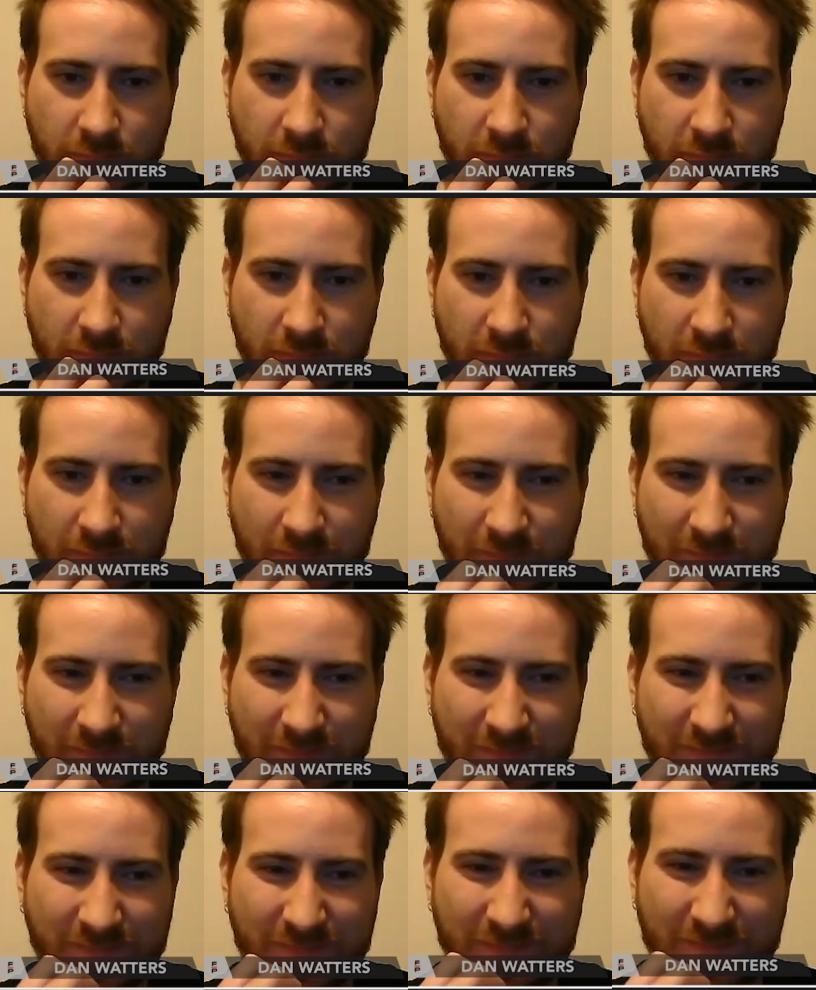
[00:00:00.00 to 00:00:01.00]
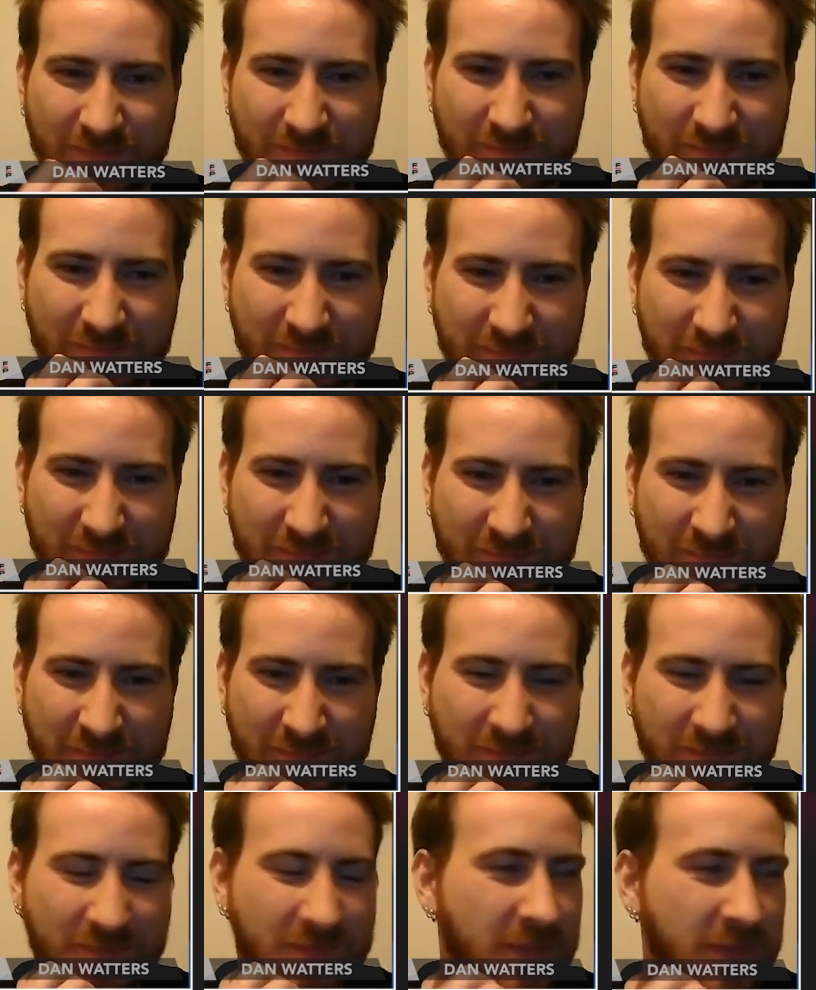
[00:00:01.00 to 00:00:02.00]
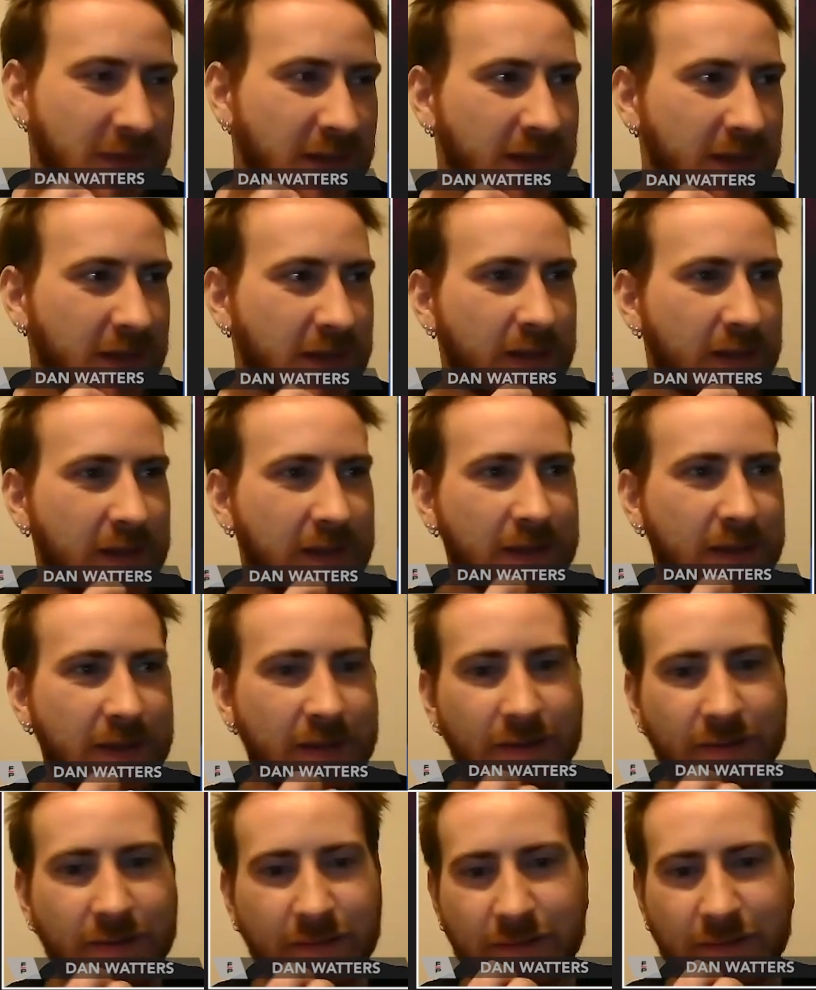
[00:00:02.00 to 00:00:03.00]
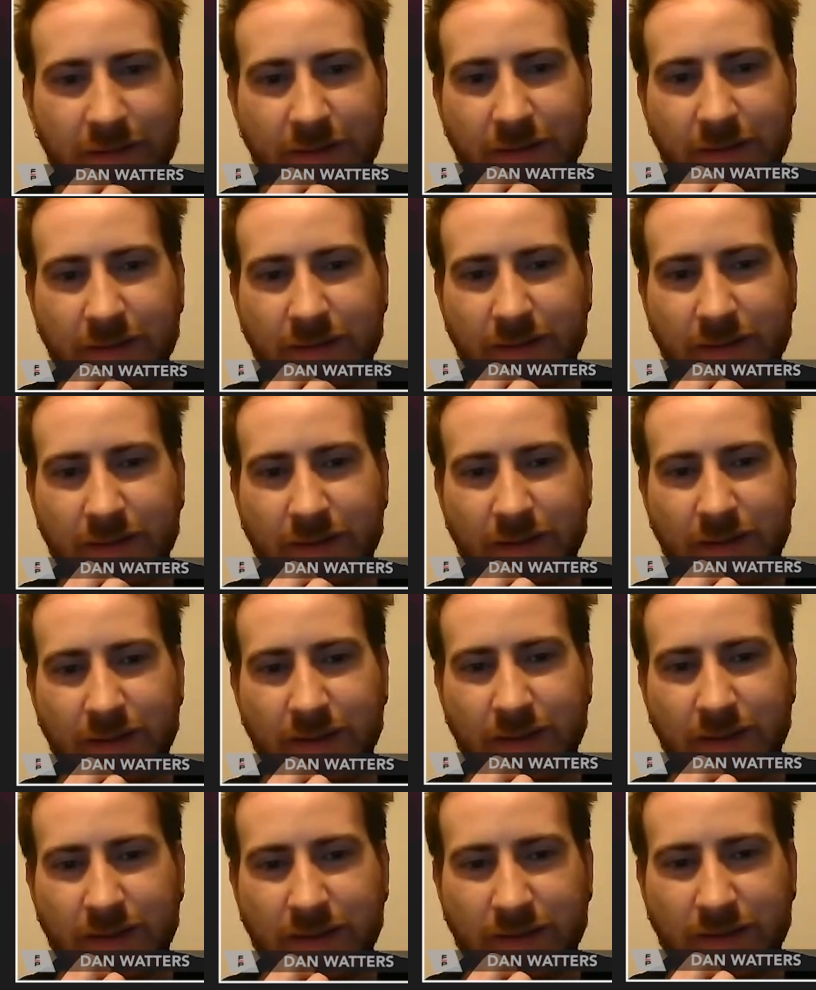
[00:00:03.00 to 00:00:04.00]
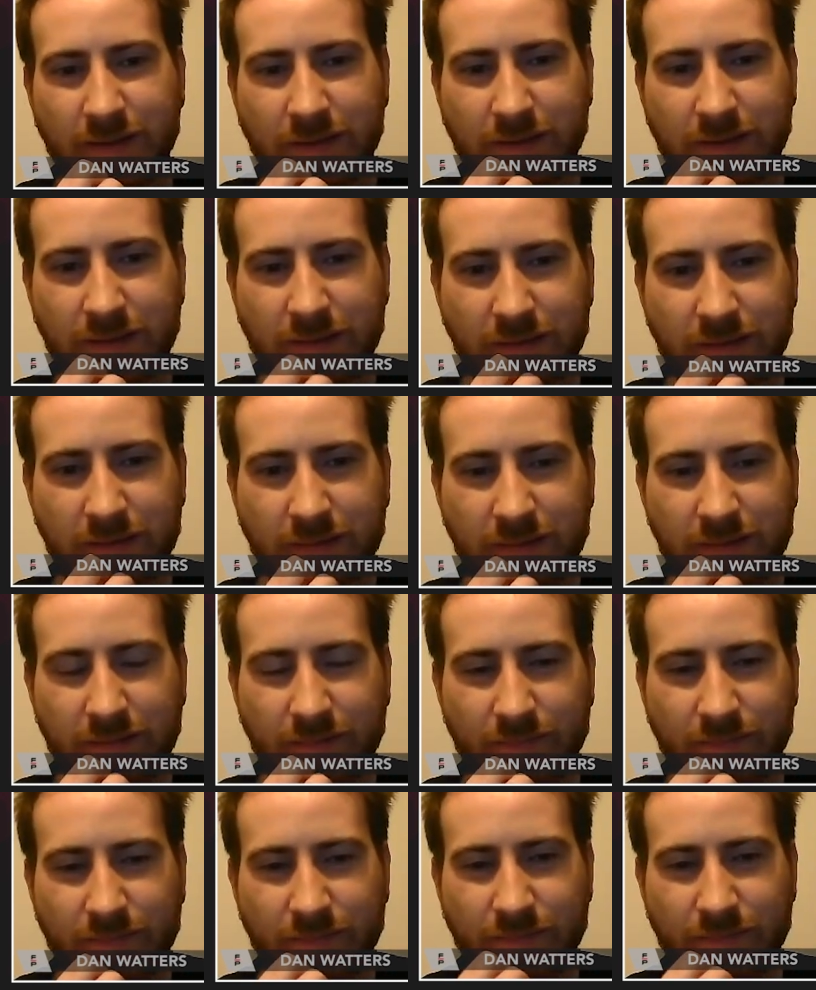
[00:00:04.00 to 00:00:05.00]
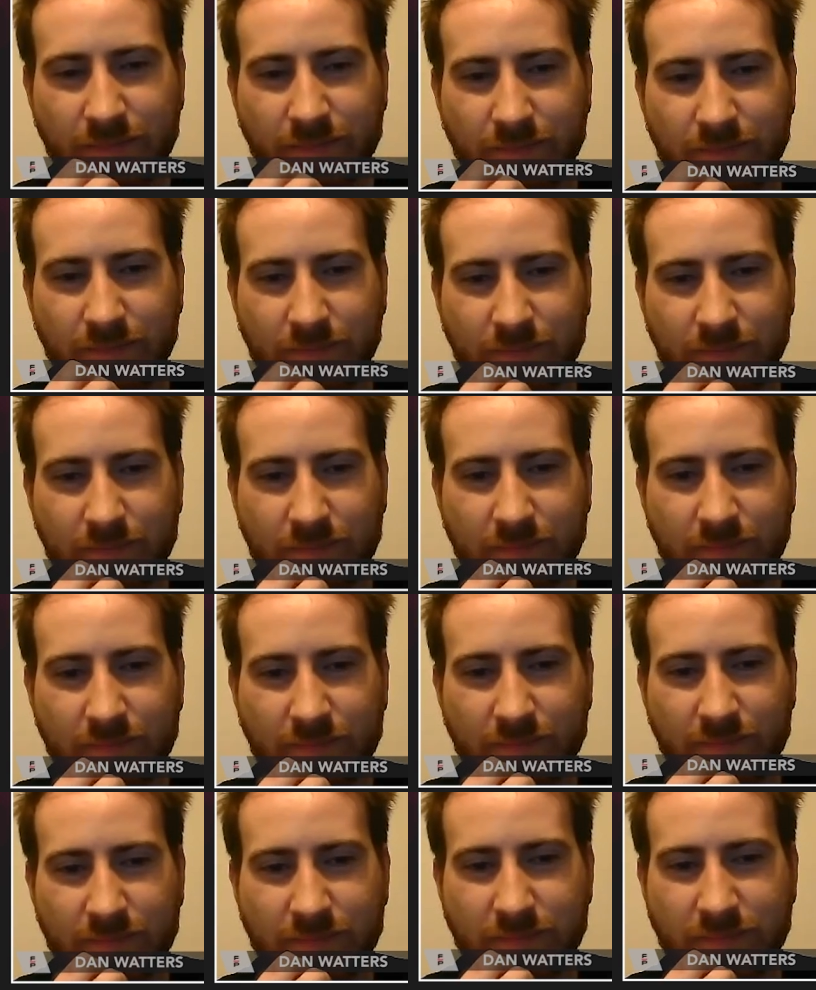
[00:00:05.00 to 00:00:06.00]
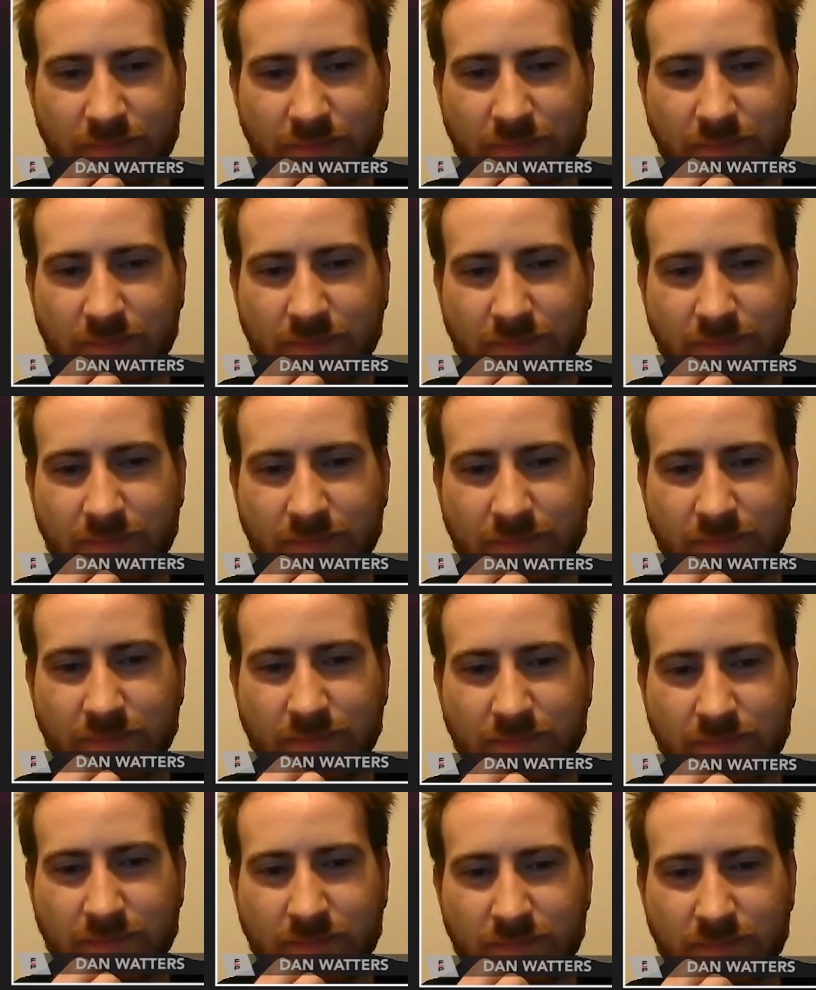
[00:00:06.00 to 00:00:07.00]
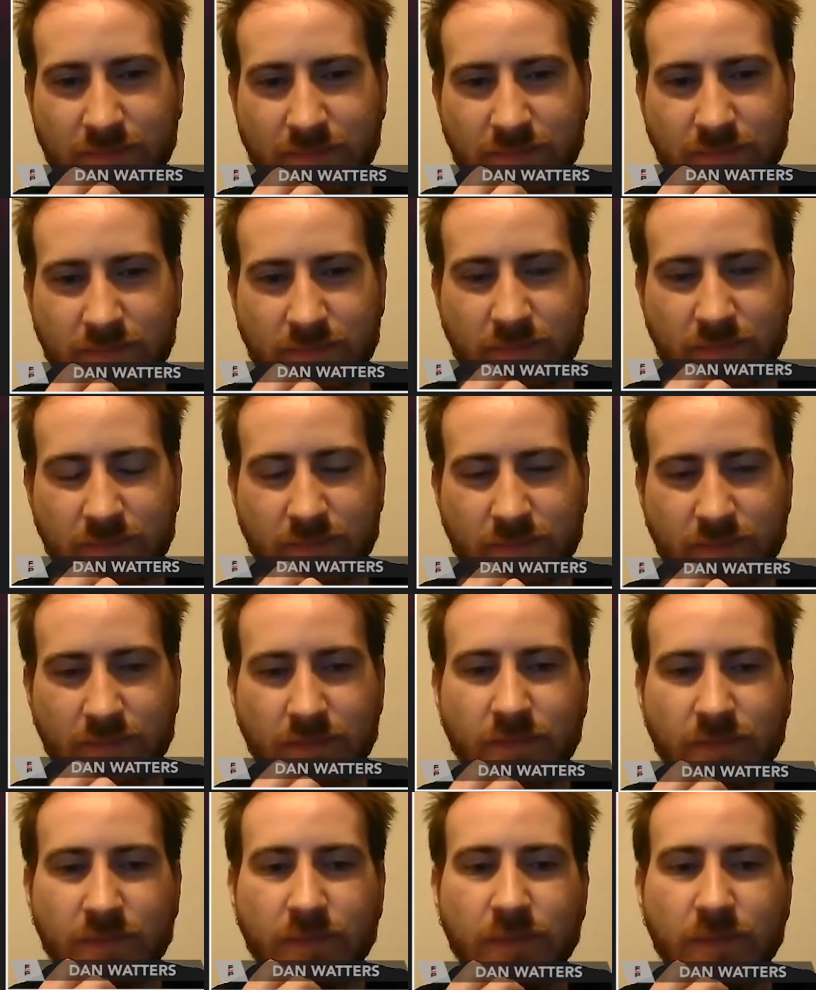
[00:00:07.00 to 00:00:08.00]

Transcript: This person isn't speaking.